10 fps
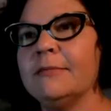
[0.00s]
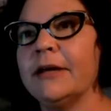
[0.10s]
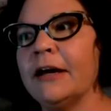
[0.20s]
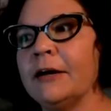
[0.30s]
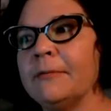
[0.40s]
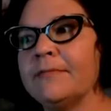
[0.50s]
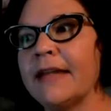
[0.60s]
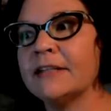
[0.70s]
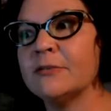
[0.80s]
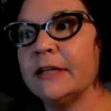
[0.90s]
But
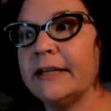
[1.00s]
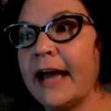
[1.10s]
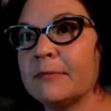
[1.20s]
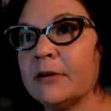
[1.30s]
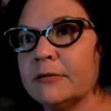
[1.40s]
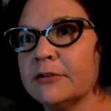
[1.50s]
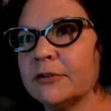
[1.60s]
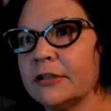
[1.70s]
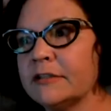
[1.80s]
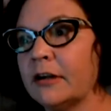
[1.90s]
that's when NAGPRO was
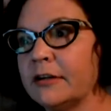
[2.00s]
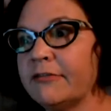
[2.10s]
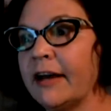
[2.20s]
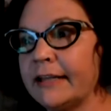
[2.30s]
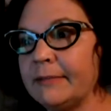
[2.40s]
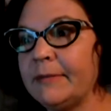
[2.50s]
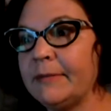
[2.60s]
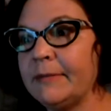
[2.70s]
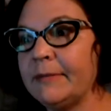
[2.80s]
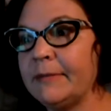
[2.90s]
really starting to finally be
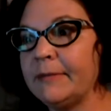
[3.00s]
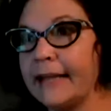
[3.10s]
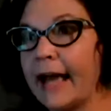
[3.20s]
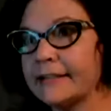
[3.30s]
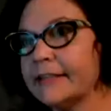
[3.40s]
like enacted.